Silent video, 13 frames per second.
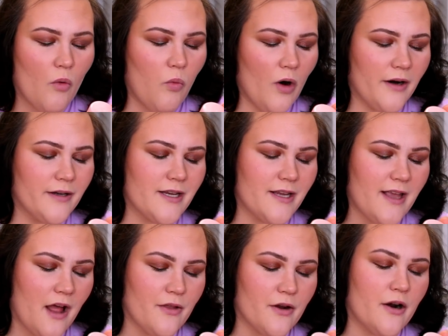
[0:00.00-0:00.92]
work
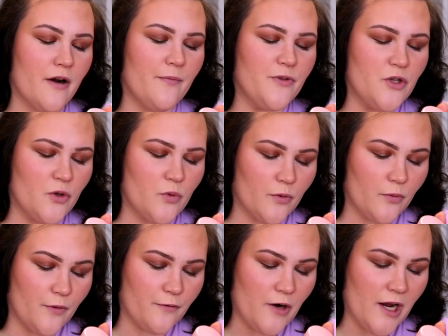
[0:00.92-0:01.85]
together to
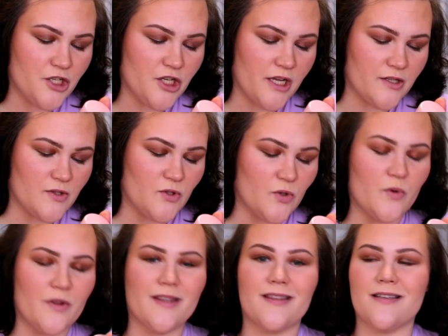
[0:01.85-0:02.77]
refresh and
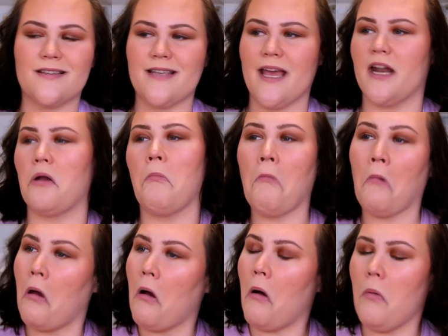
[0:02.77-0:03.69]
soothe the skin.
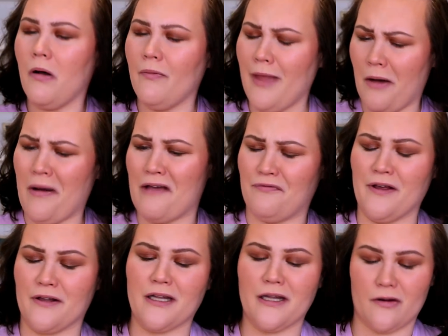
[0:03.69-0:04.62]
Well, now I
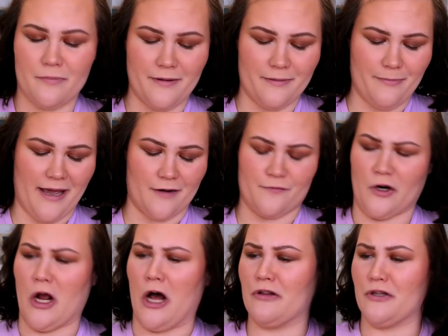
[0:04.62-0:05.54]
feel a little bit bad for
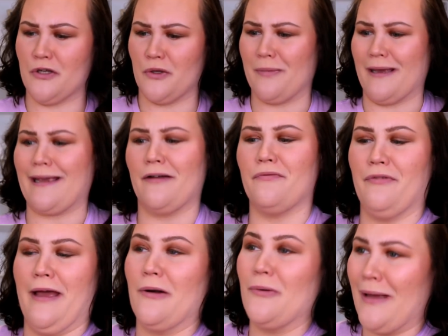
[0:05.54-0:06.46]
calling you bacon
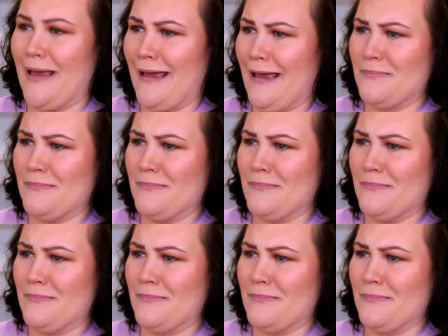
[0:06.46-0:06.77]
gay.